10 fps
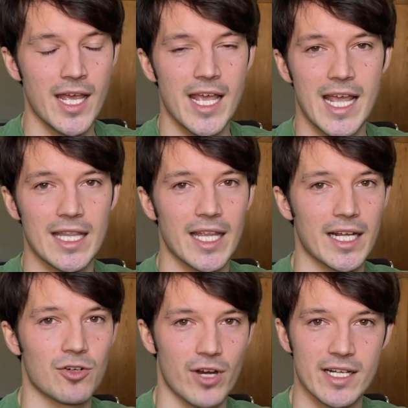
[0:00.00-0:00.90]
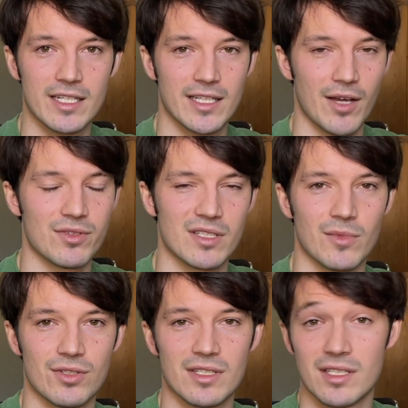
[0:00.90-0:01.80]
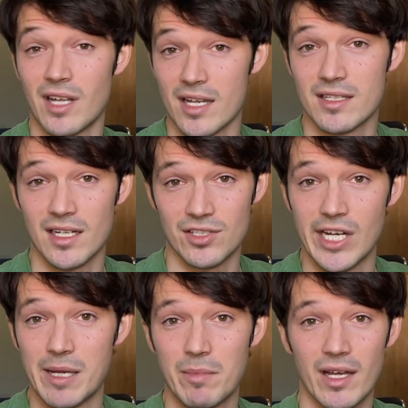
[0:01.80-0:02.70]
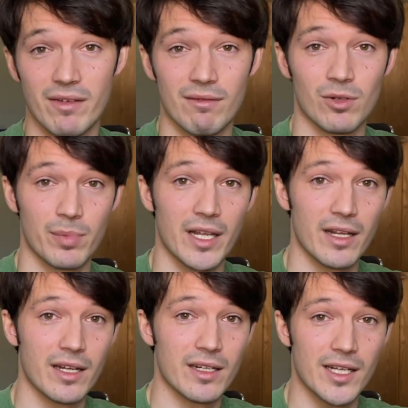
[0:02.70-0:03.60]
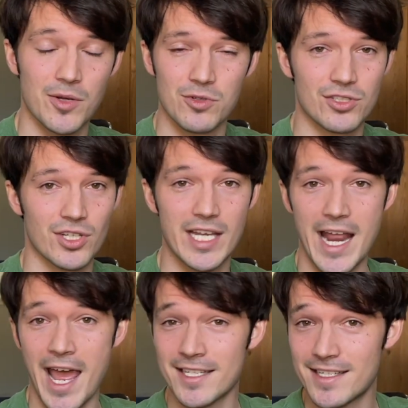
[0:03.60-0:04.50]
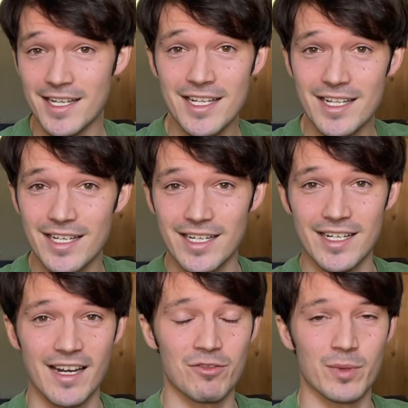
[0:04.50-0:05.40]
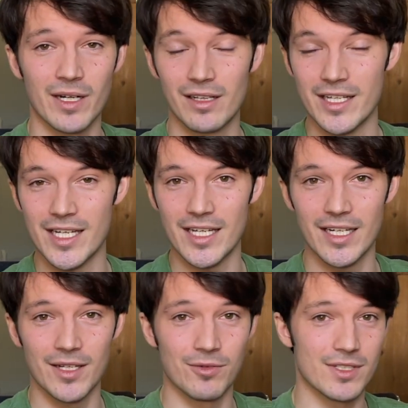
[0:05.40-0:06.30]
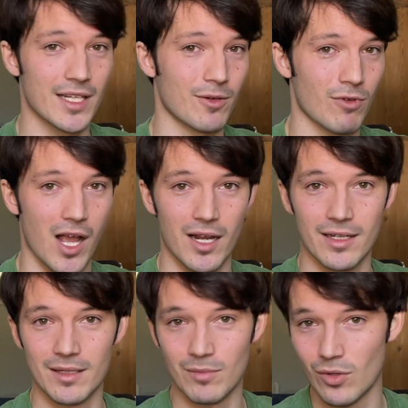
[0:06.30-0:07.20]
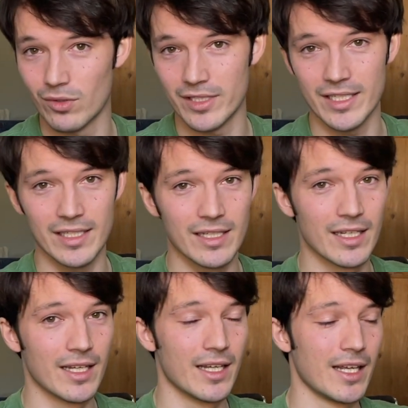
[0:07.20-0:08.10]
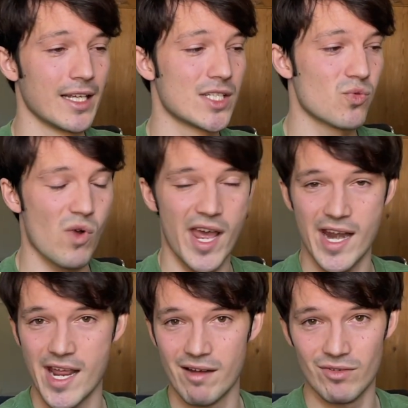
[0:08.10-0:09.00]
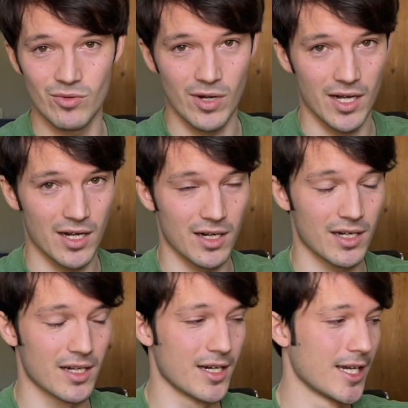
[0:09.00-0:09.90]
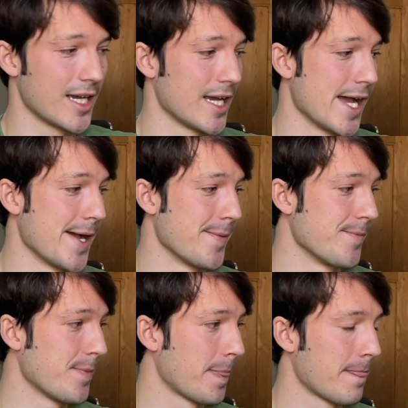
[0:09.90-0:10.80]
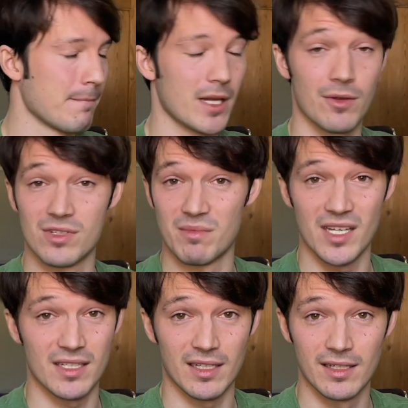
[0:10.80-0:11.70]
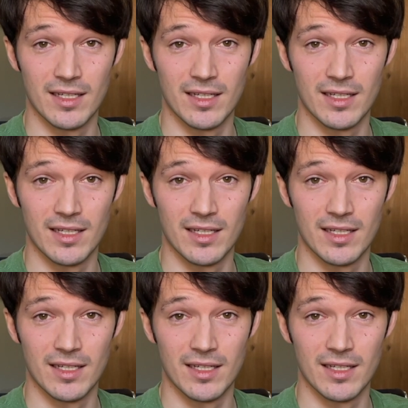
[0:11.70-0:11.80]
And like, granted, that was the most disgusting gym I've ever been in. It was just nasty. It had never been clean. It was like rotten and moldy, sweat everywhere. But it was amazing.